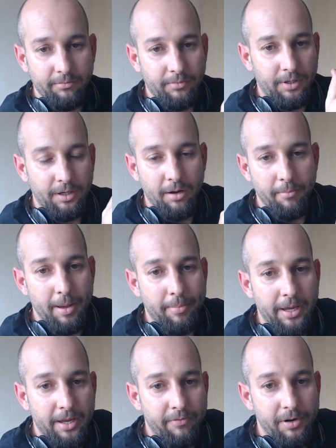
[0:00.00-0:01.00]
maybe
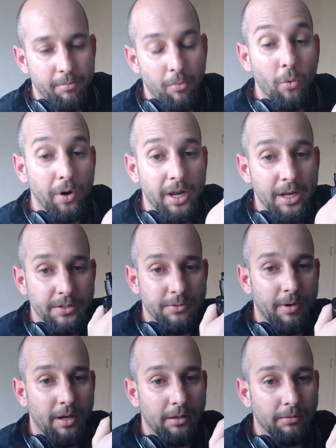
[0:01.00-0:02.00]
even a morning as
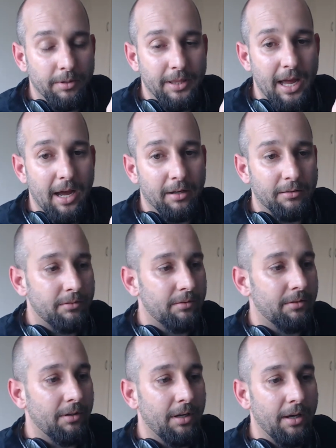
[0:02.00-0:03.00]
well, without
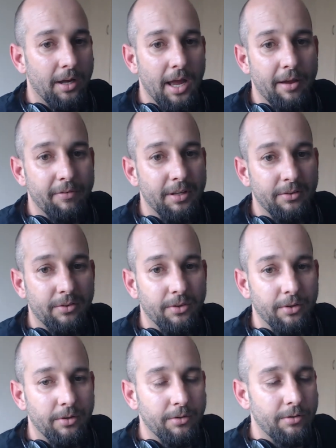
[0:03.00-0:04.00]
having
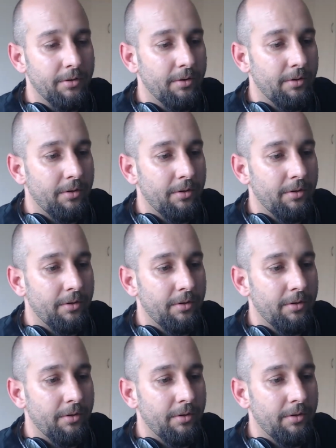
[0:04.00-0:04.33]
to